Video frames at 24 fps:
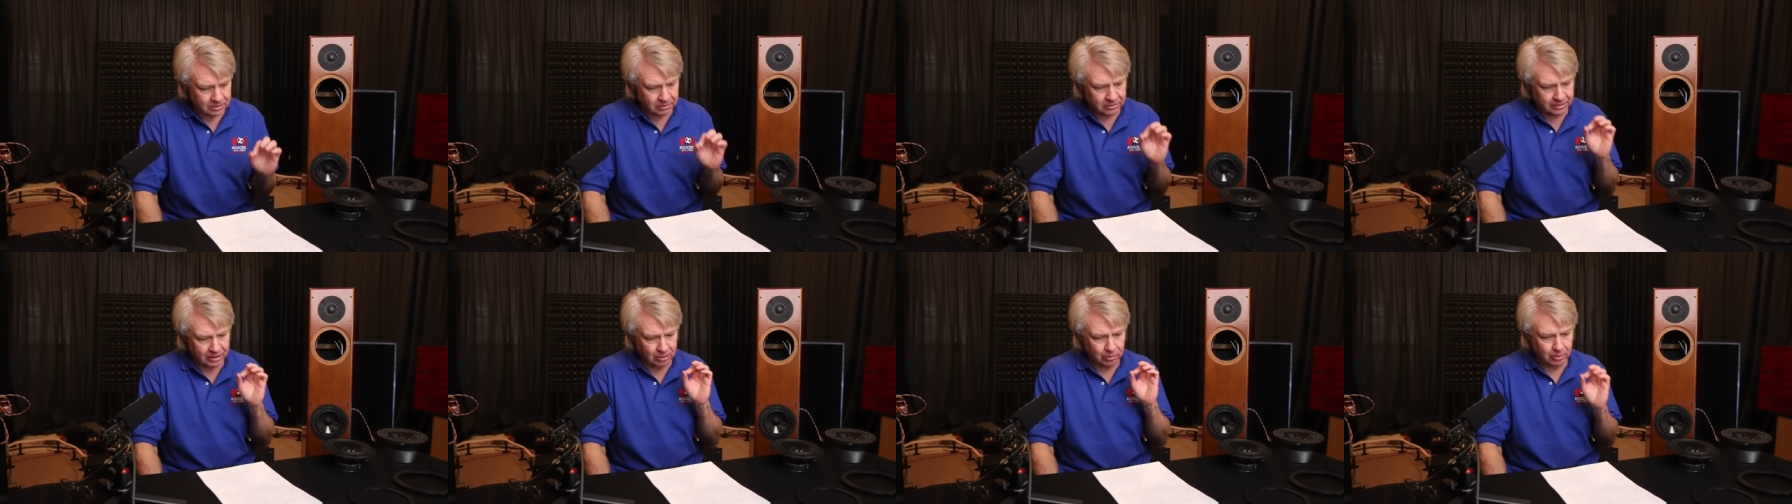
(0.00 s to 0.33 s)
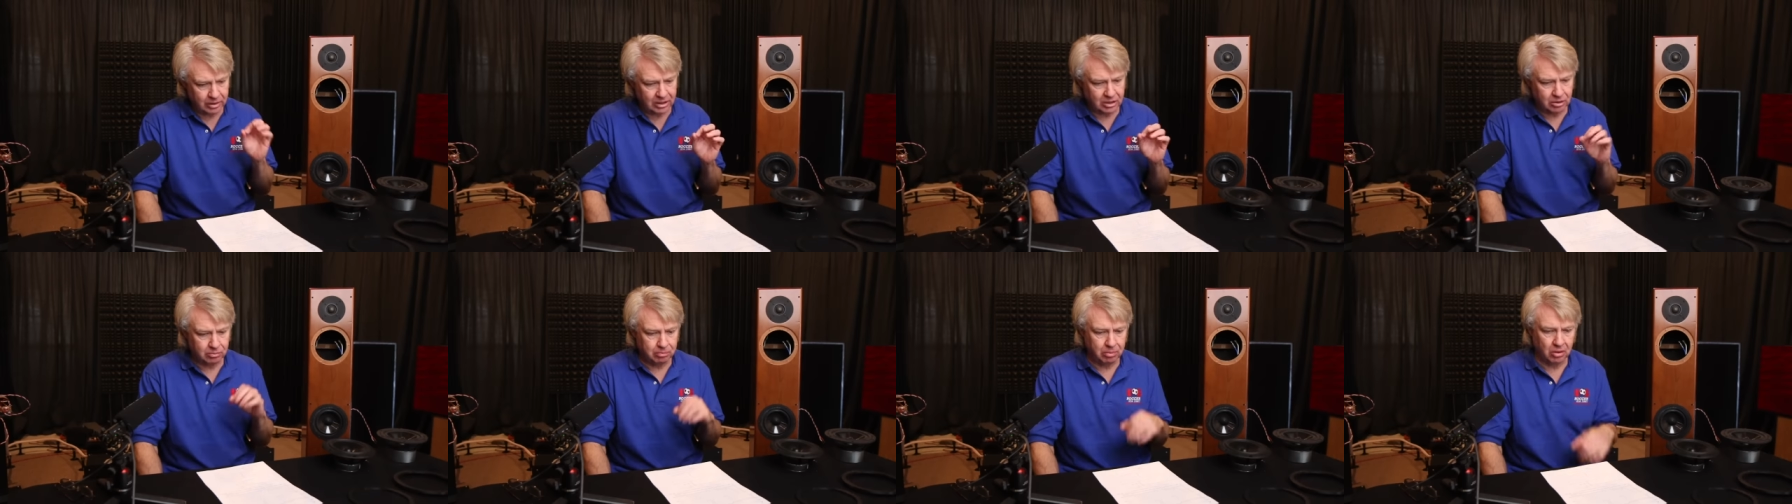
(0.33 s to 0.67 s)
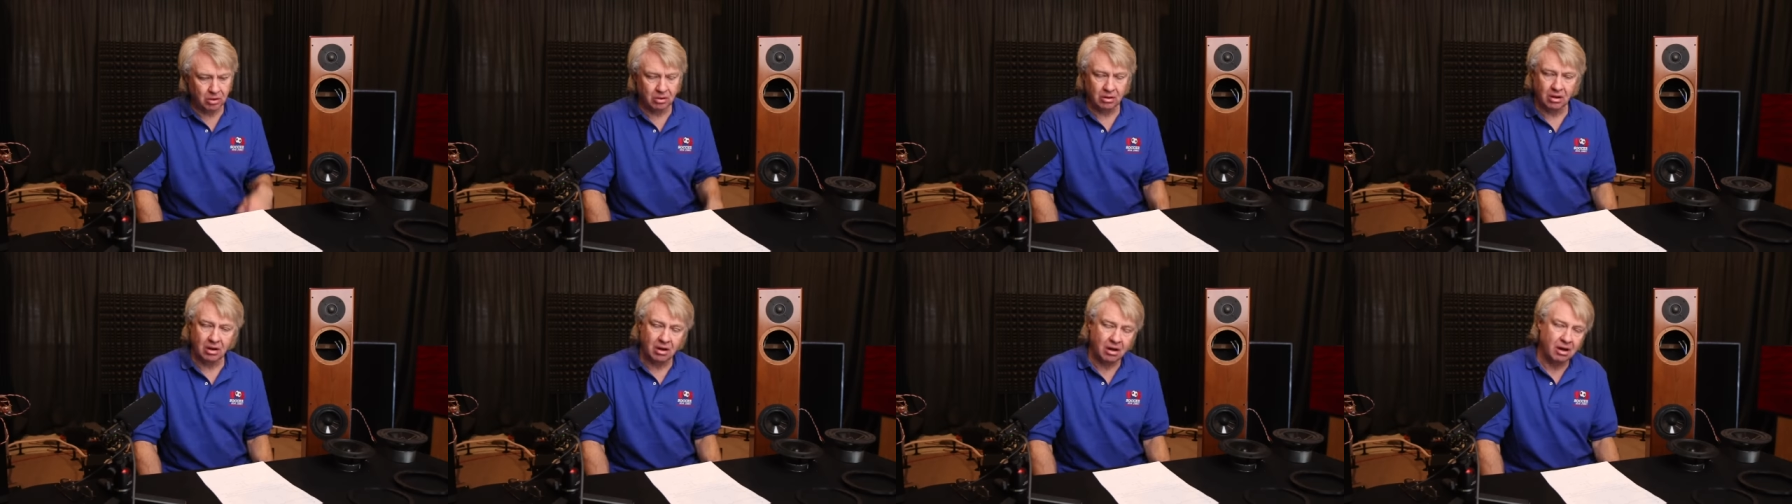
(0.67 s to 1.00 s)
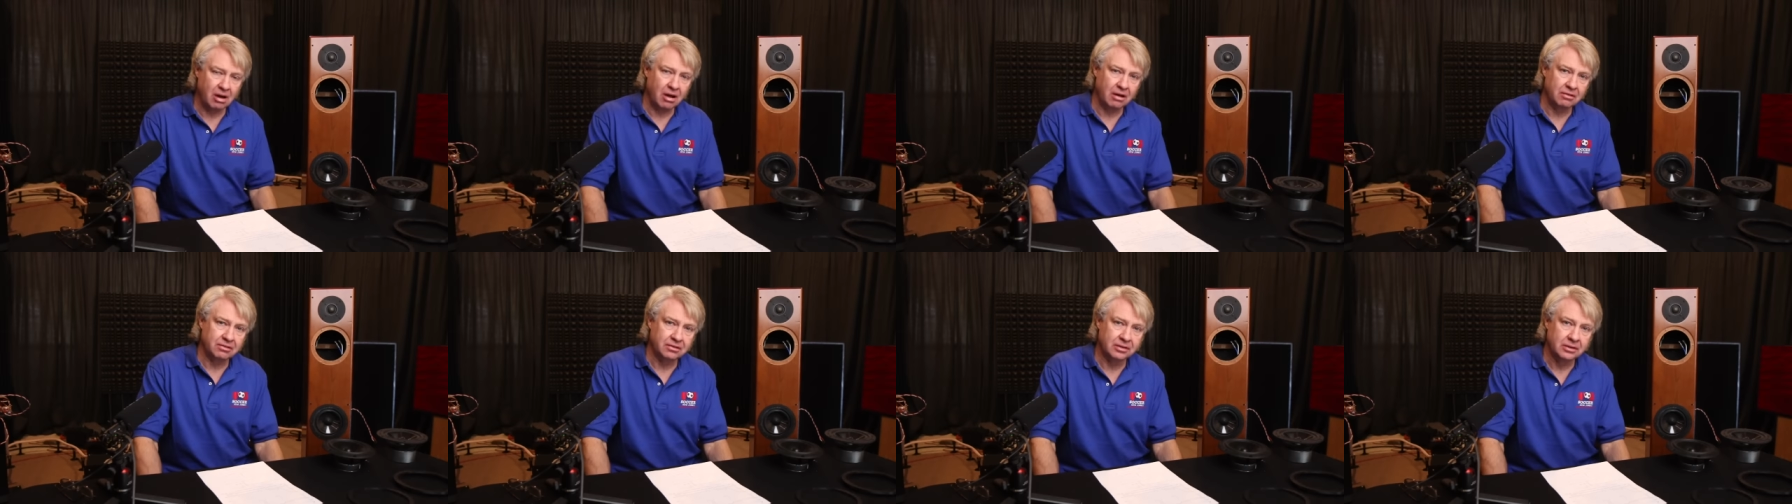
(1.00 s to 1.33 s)
that we could pull
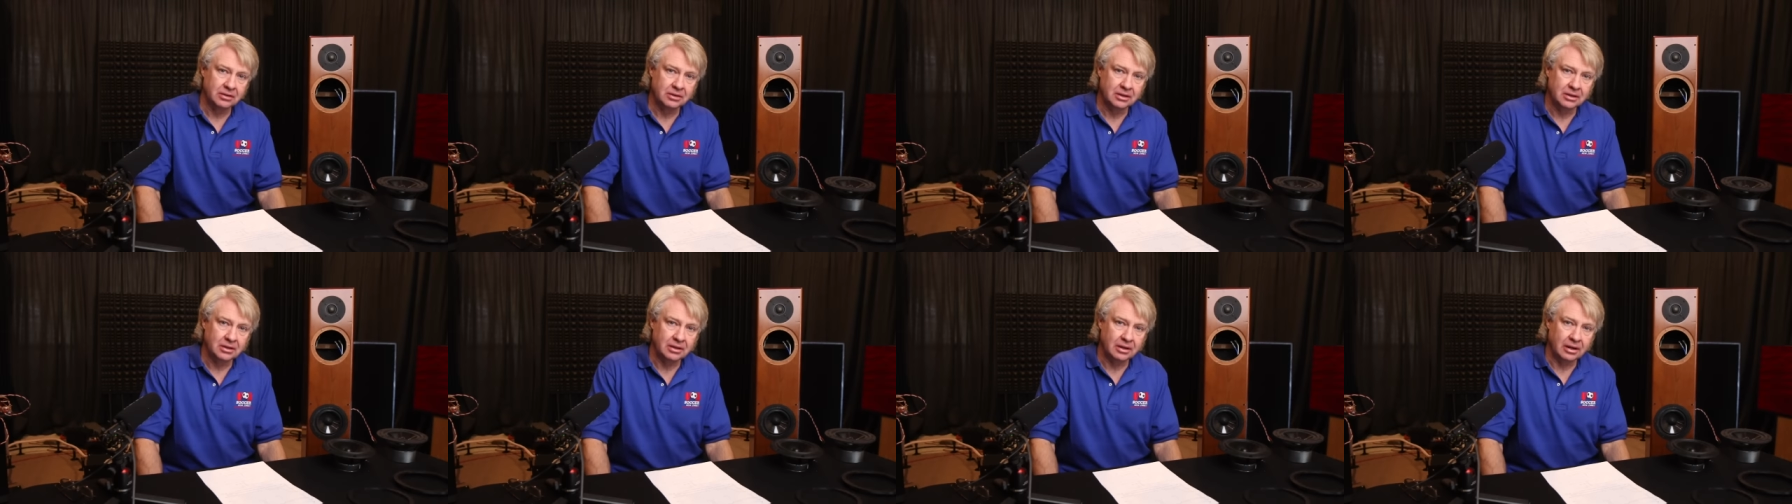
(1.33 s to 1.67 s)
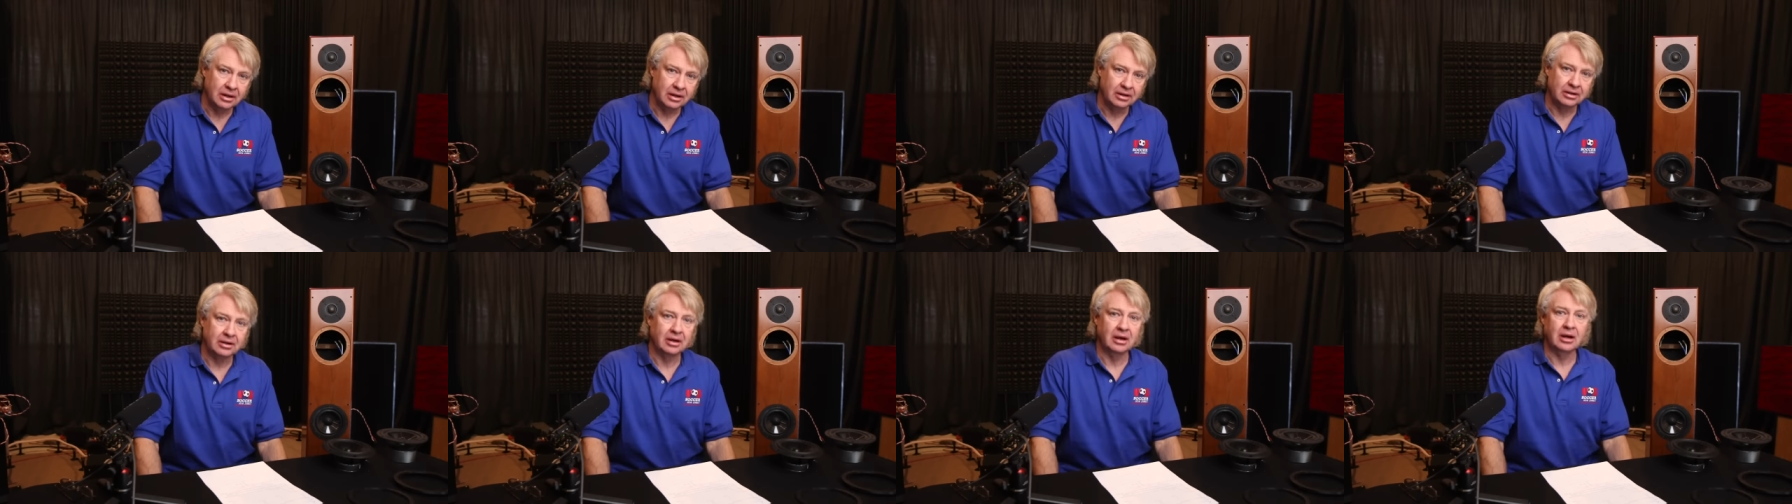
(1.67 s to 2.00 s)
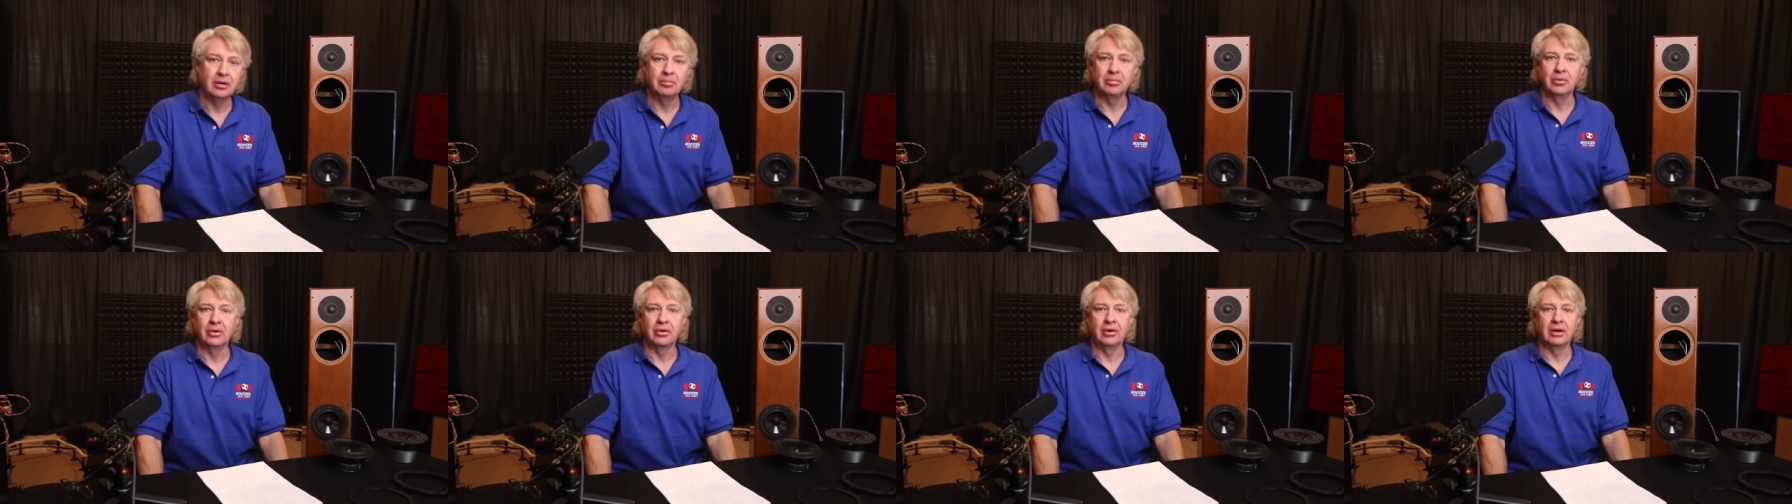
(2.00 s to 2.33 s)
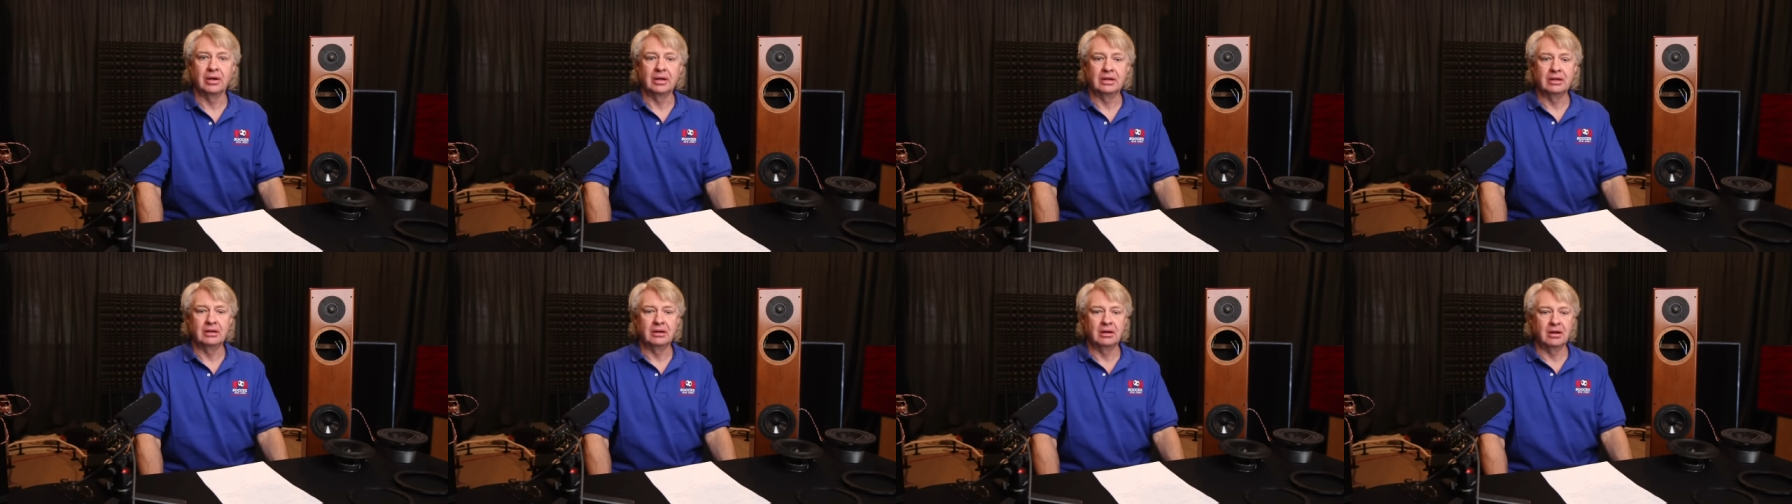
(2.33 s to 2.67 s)
off an
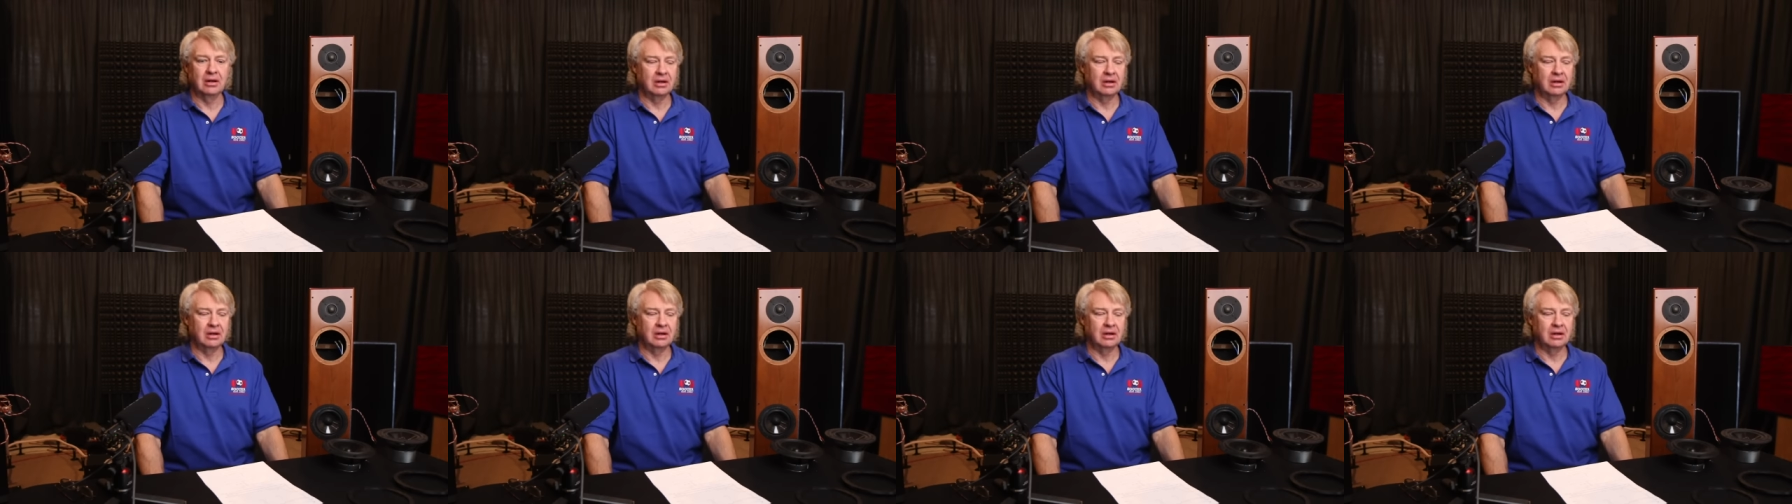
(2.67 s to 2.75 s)
upgrade